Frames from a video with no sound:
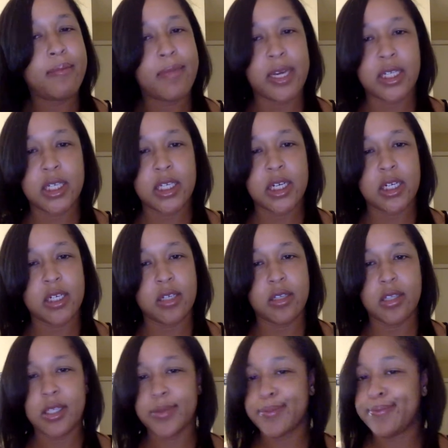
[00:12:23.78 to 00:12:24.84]
My
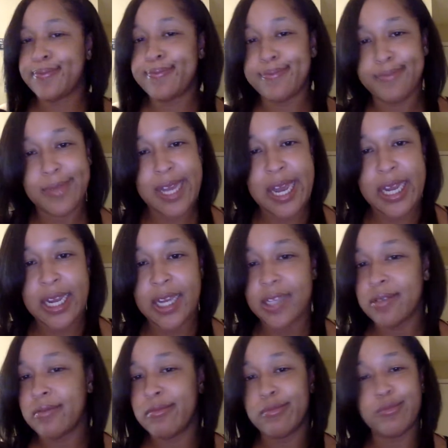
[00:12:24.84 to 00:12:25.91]
suggestions
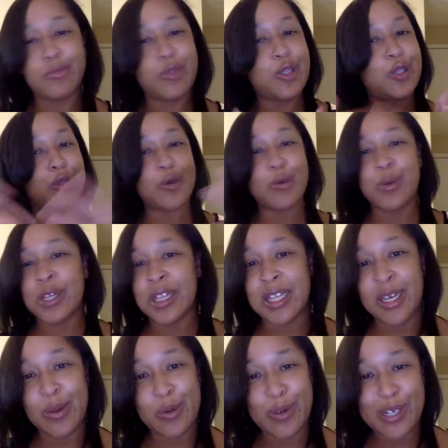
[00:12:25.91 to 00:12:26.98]
again, do with
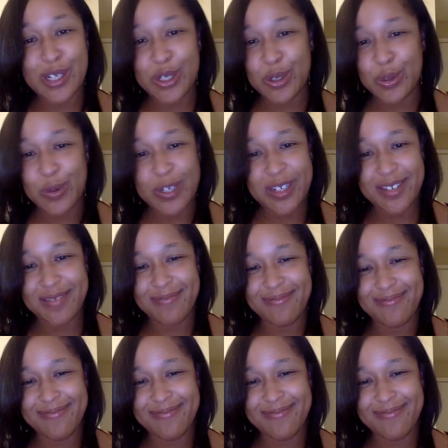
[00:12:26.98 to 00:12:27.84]
it what you will.